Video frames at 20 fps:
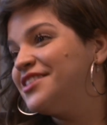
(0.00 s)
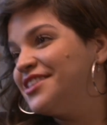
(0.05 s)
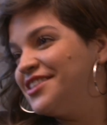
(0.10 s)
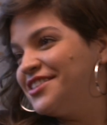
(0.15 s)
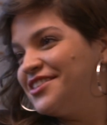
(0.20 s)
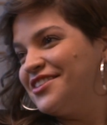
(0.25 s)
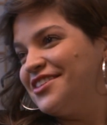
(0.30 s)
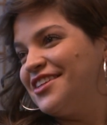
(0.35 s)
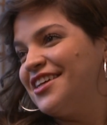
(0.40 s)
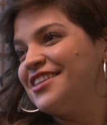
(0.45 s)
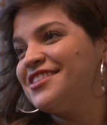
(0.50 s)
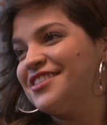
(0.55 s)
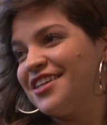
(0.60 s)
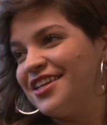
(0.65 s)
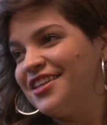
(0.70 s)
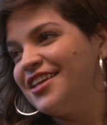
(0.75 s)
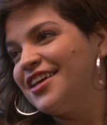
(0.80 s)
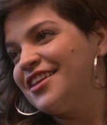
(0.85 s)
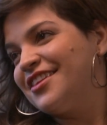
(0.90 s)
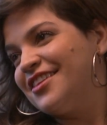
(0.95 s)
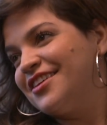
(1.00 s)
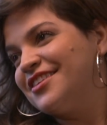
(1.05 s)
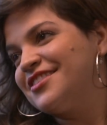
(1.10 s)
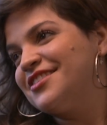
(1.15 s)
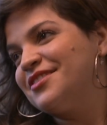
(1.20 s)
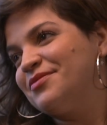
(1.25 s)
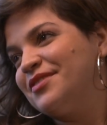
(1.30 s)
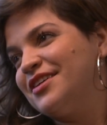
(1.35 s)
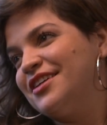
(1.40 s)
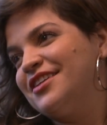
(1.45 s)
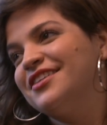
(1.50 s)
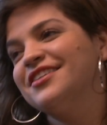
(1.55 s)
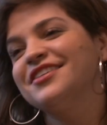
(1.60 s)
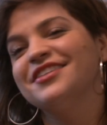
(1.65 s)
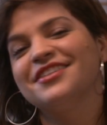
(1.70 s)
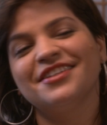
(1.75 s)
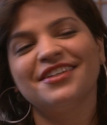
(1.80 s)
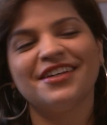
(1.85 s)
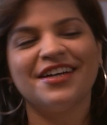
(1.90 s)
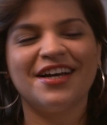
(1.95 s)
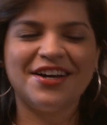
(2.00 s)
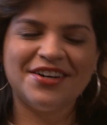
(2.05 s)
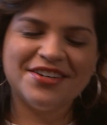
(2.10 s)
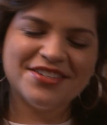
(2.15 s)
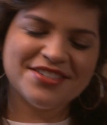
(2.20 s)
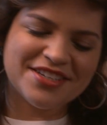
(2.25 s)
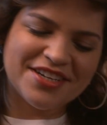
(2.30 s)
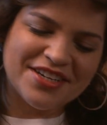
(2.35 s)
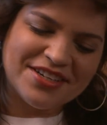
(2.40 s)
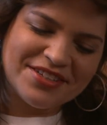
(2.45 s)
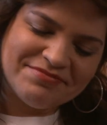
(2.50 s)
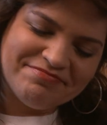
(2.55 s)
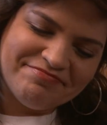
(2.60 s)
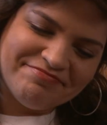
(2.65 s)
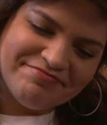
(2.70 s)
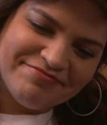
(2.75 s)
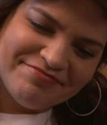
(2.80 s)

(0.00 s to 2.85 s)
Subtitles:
teacher that said that thing to me. I was like,